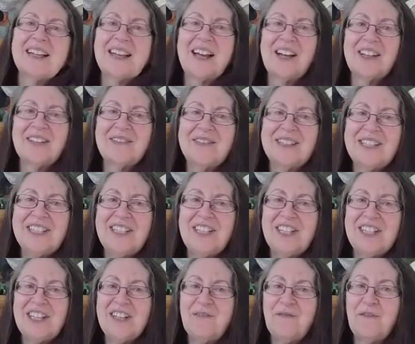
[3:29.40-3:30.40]
coloring
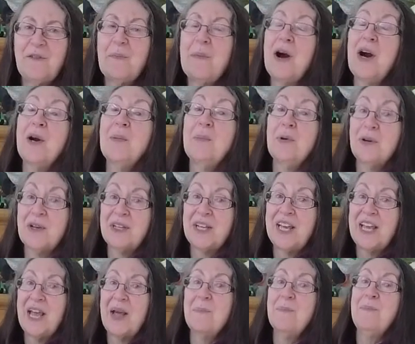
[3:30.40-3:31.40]
sheet from our book,
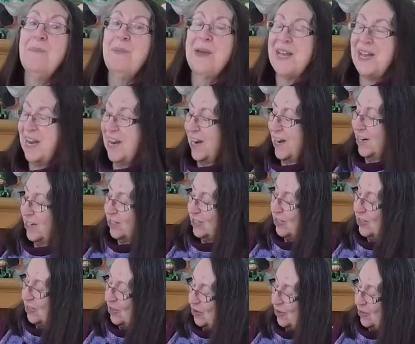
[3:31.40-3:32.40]
Bear
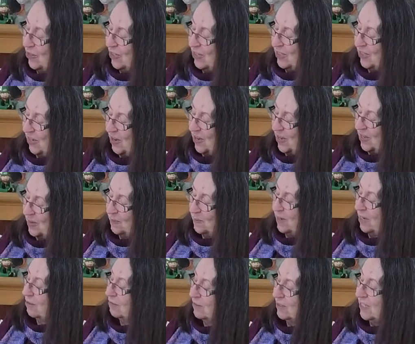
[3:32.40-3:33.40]
Snores On,
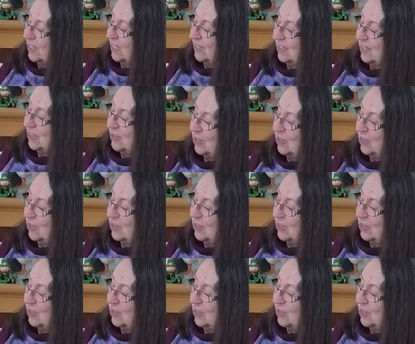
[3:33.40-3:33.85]
Bear telling